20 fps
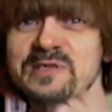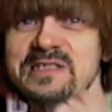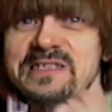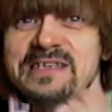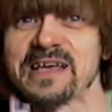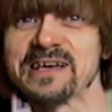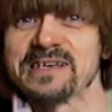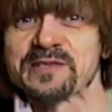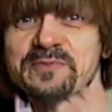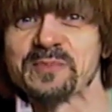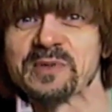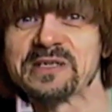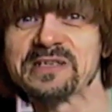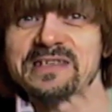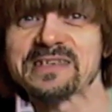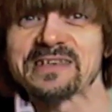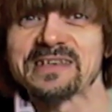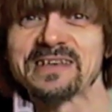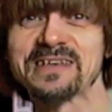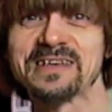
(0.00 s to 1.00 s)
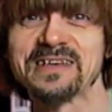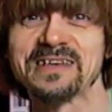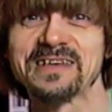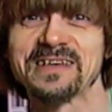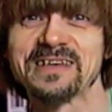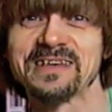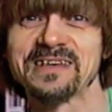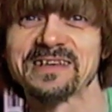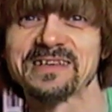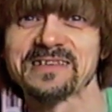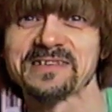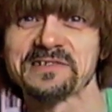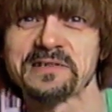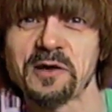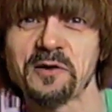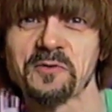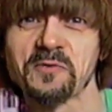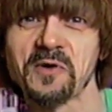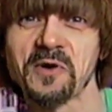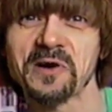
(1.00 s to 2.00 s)
is Desmond, so
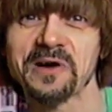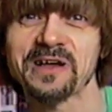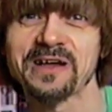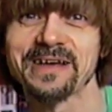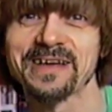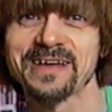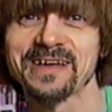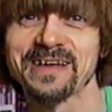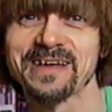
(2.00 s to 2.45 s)
that'll work.